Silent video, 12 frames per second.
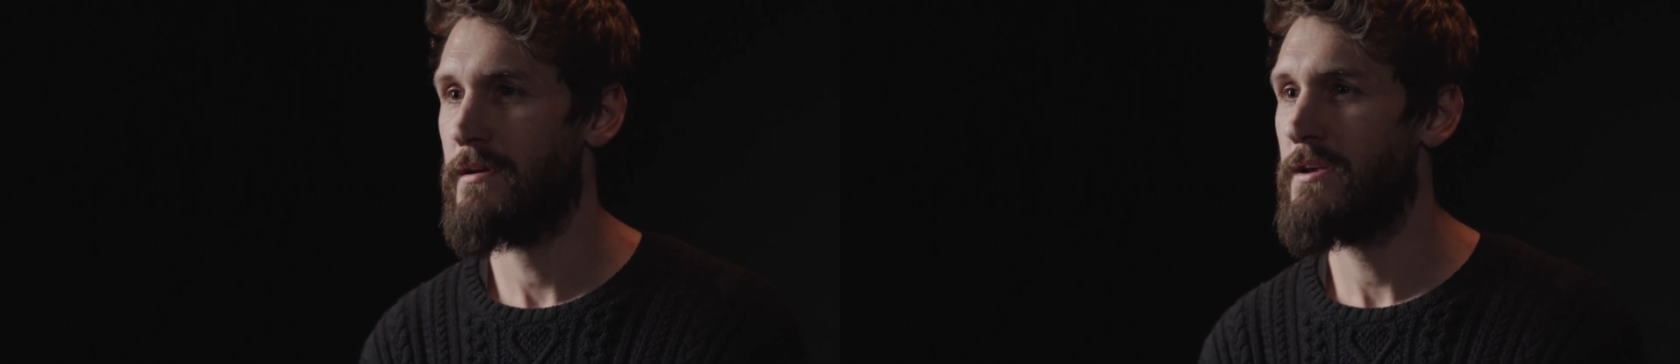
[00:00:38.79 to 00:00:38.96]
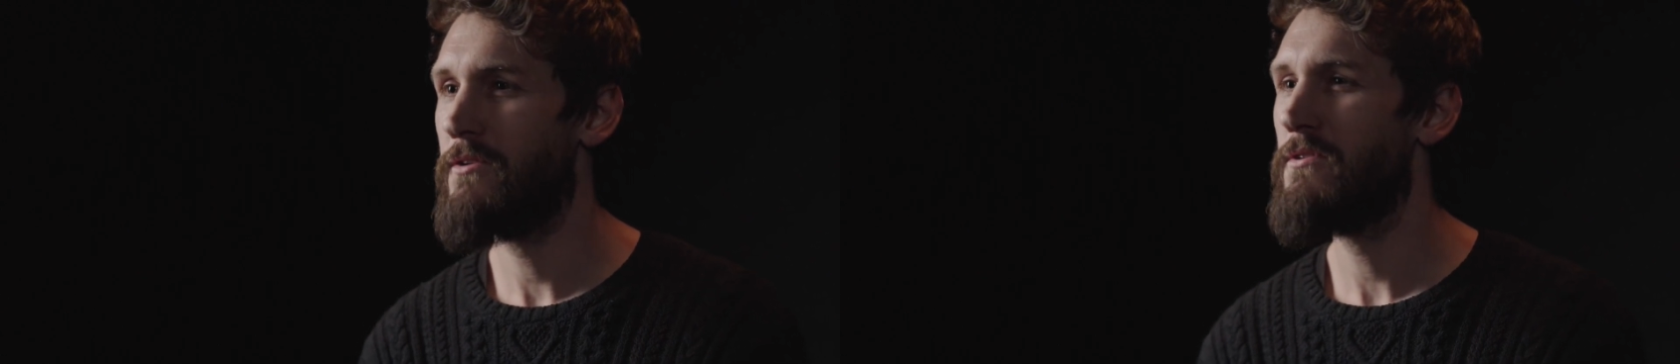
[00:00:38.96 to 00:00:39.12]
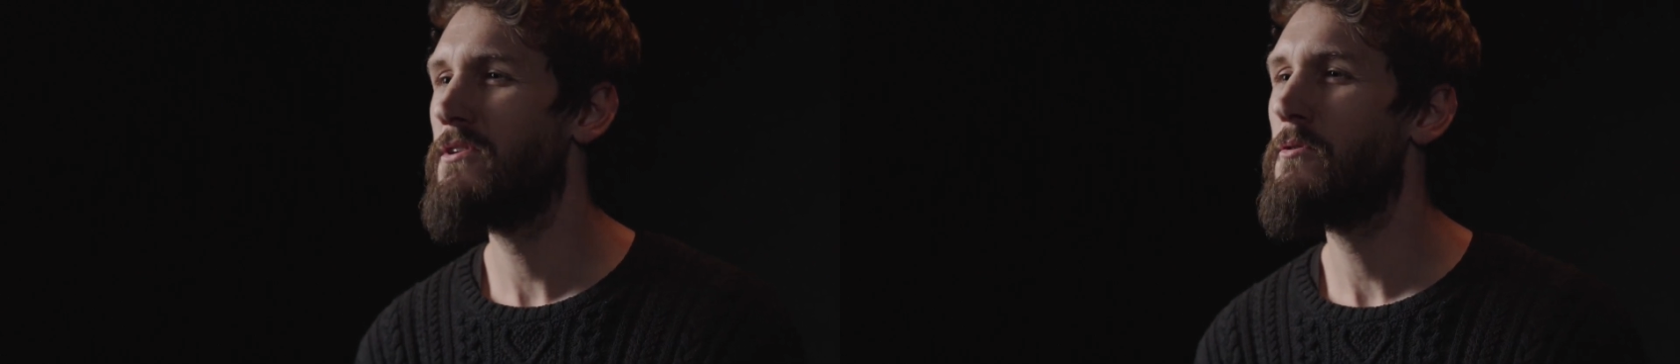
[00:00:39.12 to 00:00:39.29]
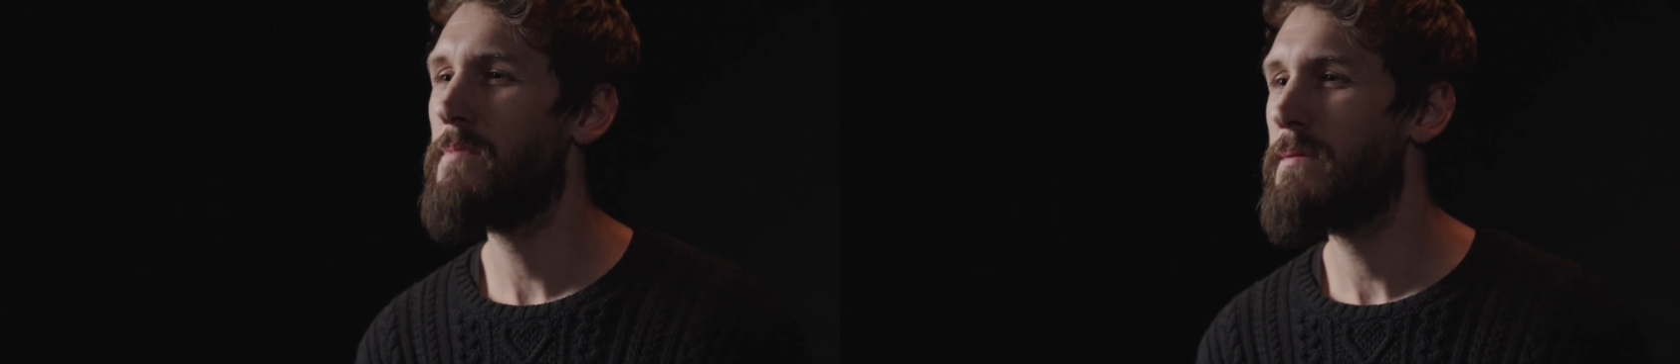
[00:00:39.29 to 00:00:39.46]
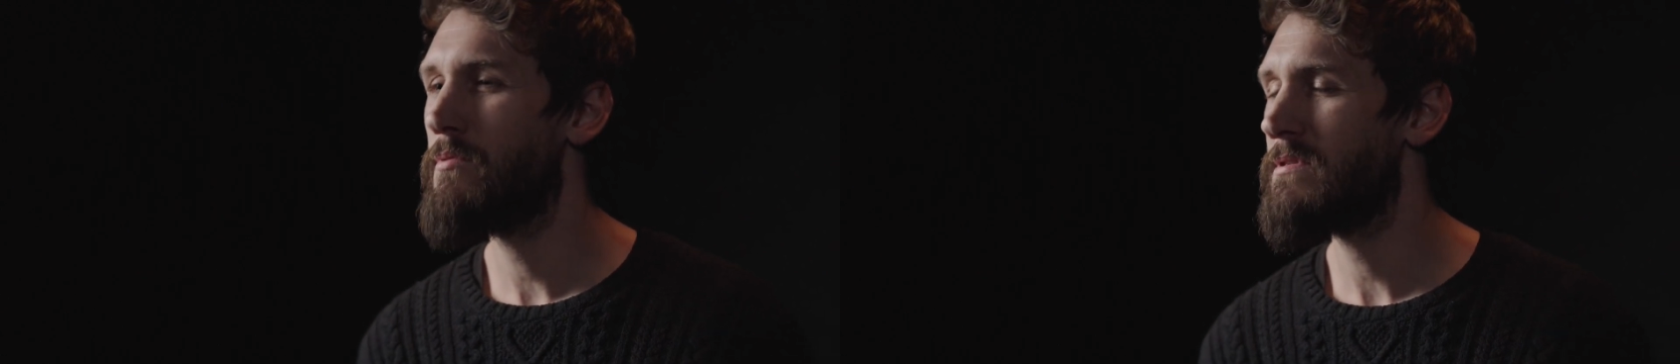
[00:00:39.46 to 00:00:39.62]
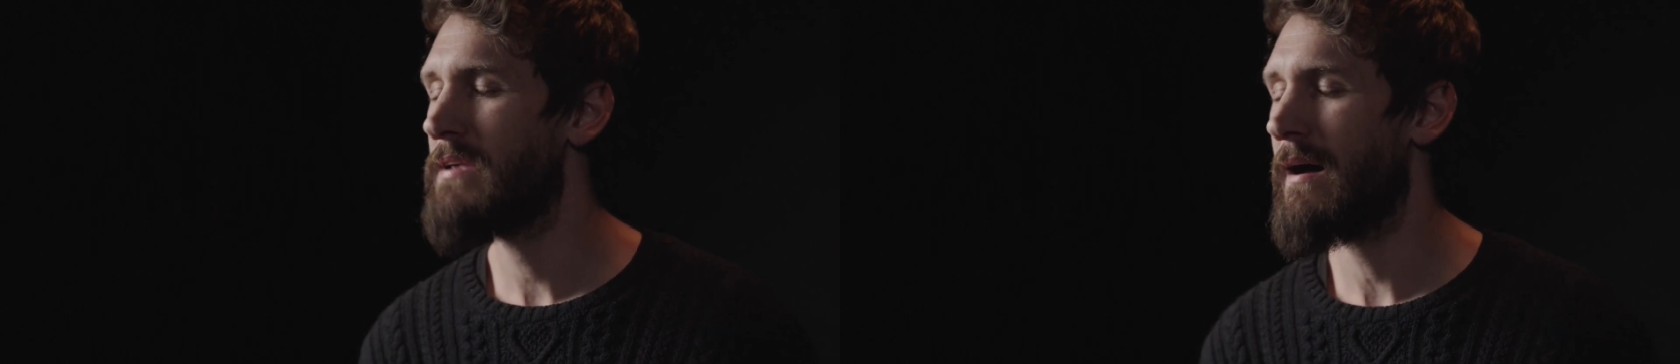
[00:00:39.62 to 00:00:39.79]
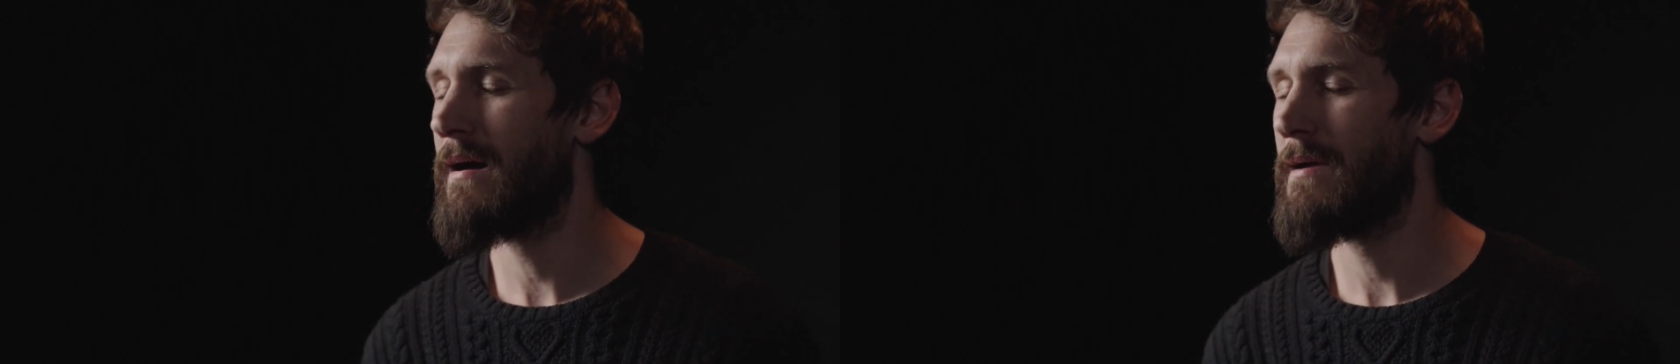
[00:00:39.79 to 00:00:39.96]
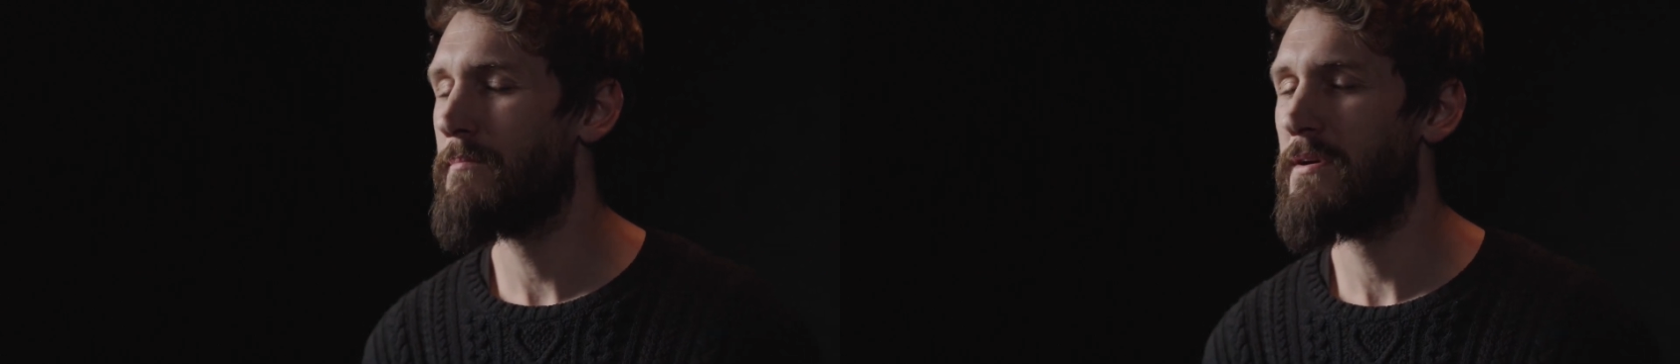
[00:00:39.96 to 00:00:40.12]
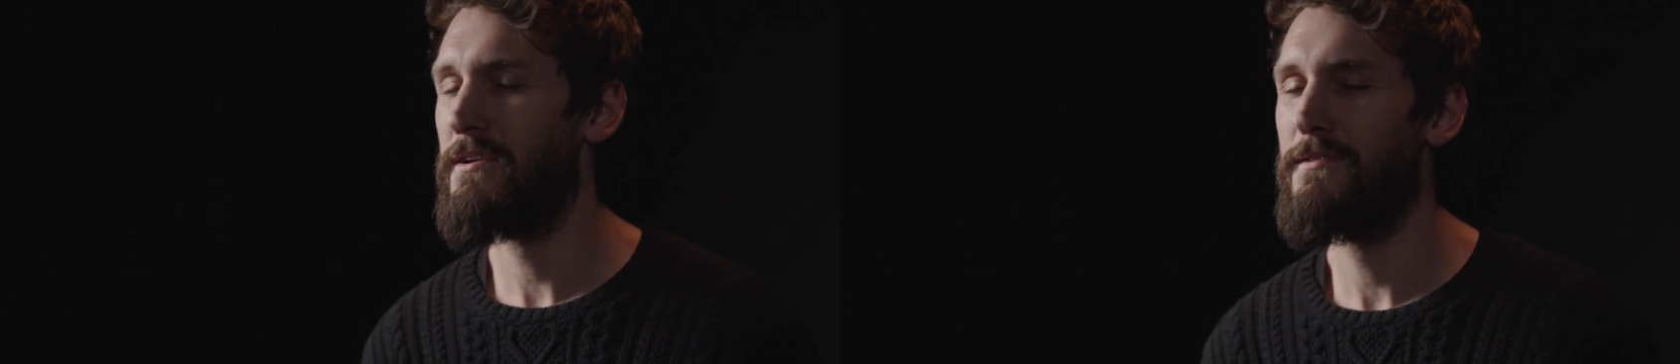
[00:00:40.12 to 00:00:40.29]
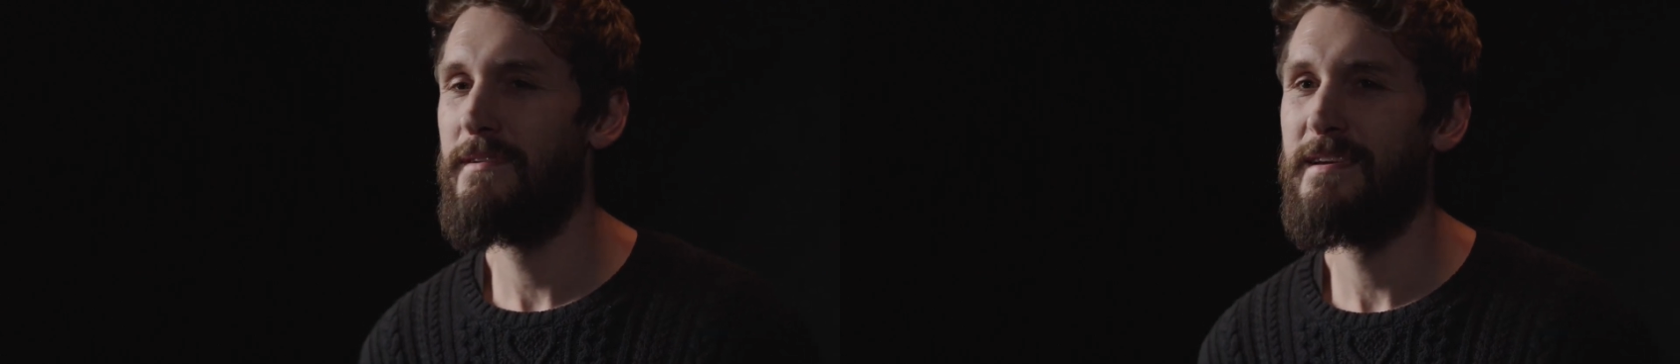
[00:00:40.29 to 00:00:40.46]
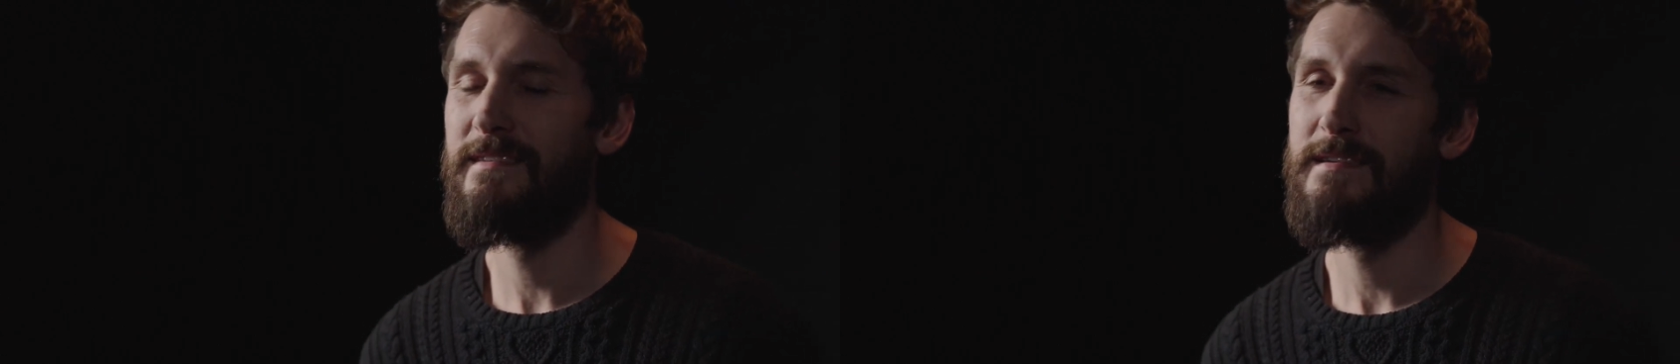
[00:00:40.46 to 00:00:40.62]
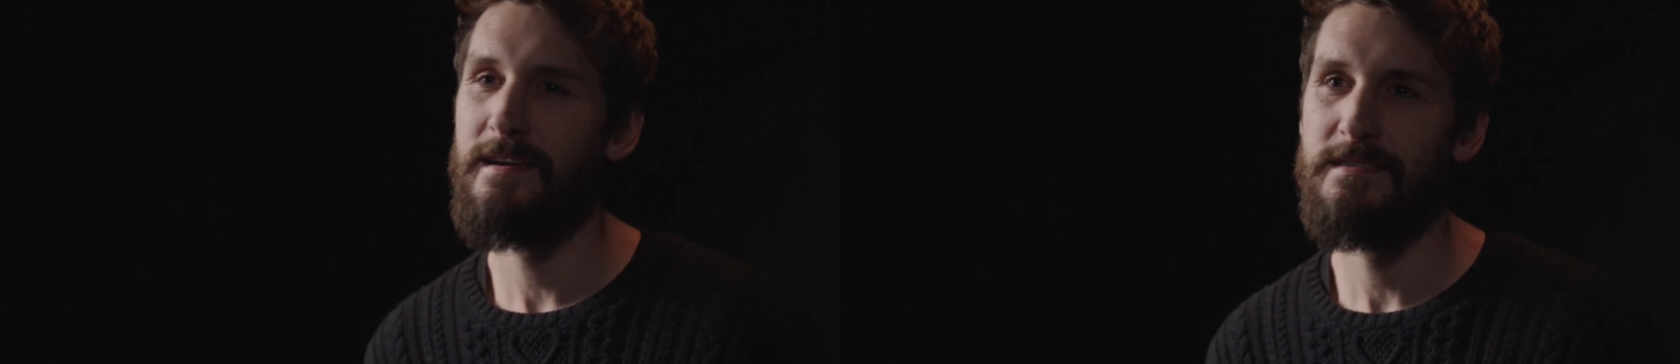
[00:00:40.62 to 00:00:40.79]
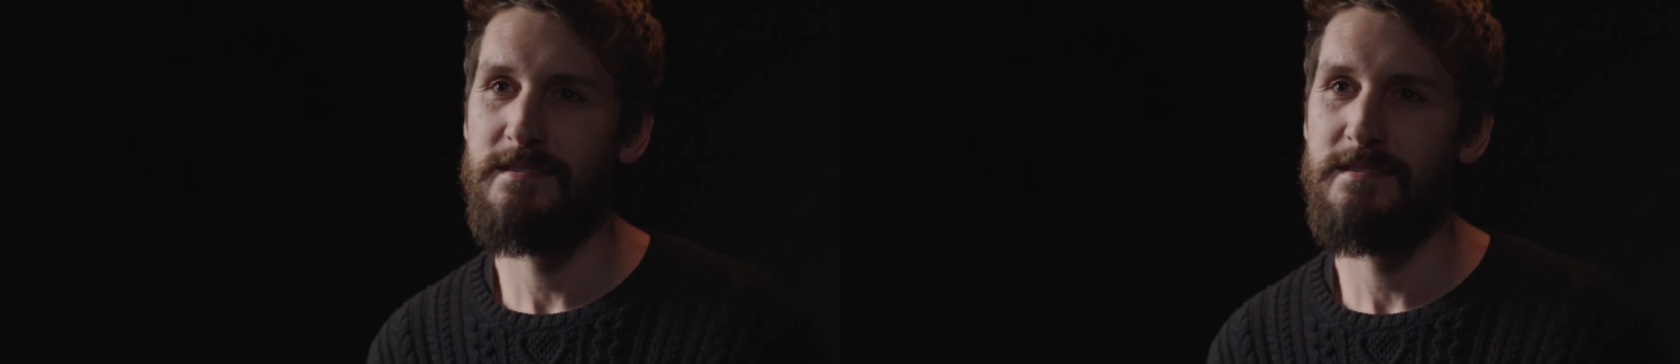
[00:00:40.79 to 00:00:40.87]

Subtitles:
You know people die, but it's not